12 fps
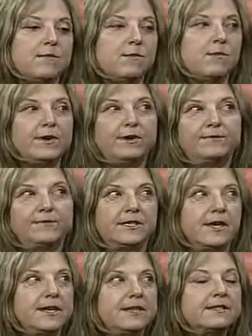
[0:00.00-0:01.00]
We've
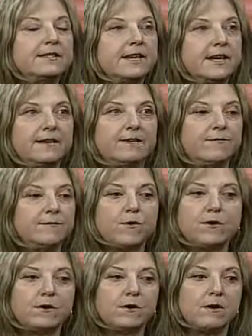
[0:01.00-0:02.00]
studied skin
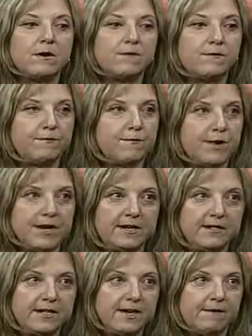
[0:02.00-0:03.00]
for over 4
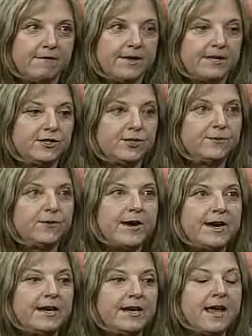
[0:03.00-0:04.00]
years in our fellowship
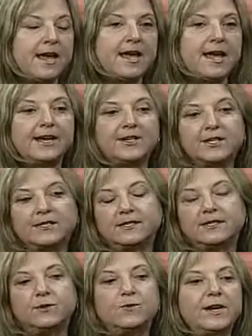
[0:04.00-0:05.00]
training, and just
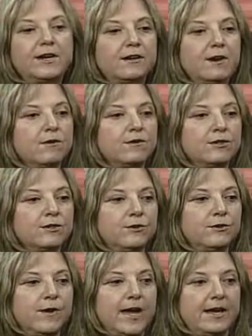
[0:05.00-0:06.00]
as you wouldn't go
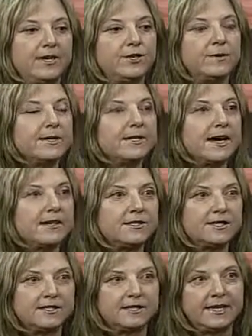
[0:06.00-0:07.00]
to a
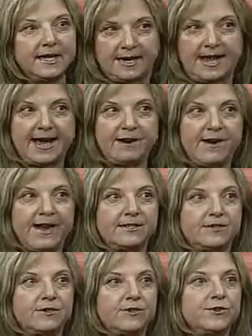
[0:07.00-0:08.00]
dermatologist to get cataract
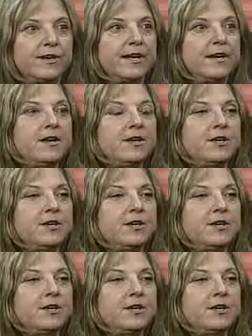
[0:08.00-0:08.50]
surgery,